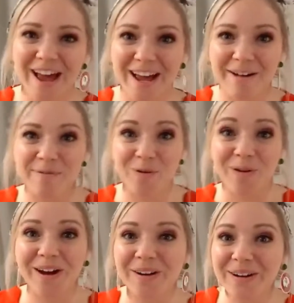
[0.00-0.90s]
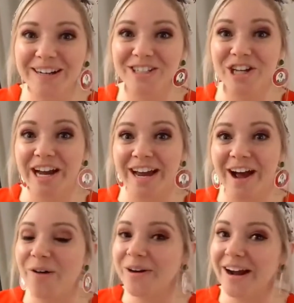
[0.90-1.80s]
Um, we're gonna check
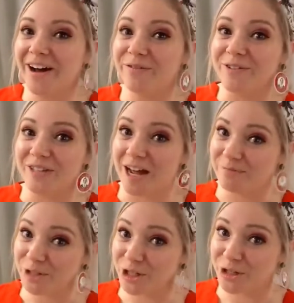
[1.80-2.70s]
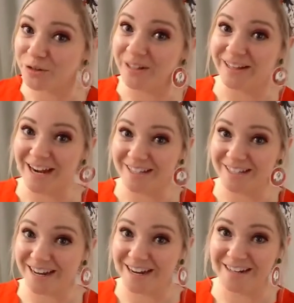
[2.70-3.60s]
out what Elf was up to
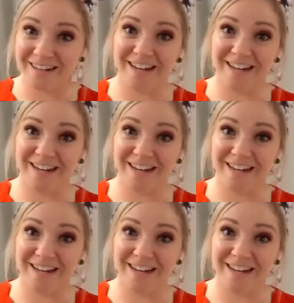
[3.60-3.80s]
last night.